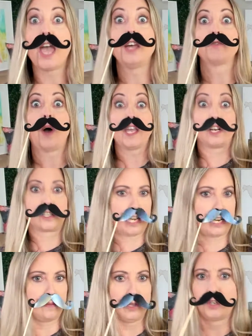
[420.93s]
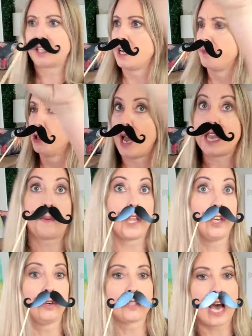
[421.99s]
Hey, do I hear Send in Blue, Send in Blue?
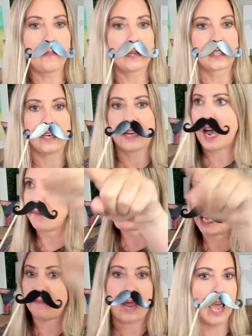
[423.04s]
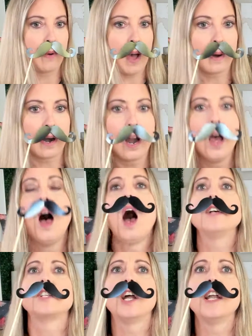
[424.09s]
Anybody use OmniSend, Aweber?
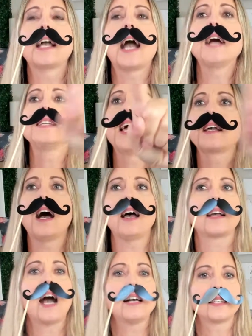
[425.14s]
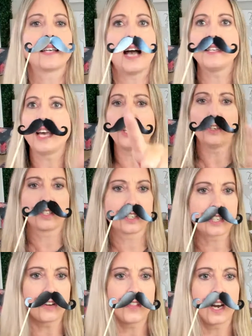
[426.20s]
Is there any constant contact
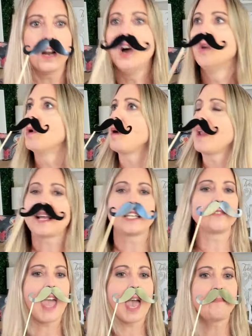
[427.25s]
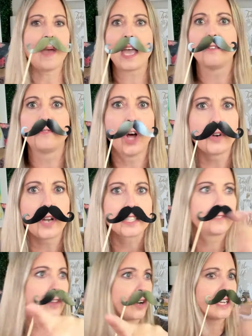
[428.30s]
users out there? What about Active Campaign,
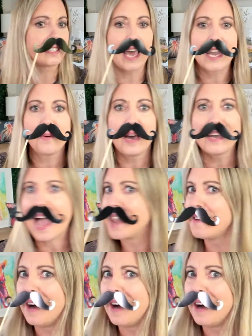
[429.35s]
Flowdesk? Anyone?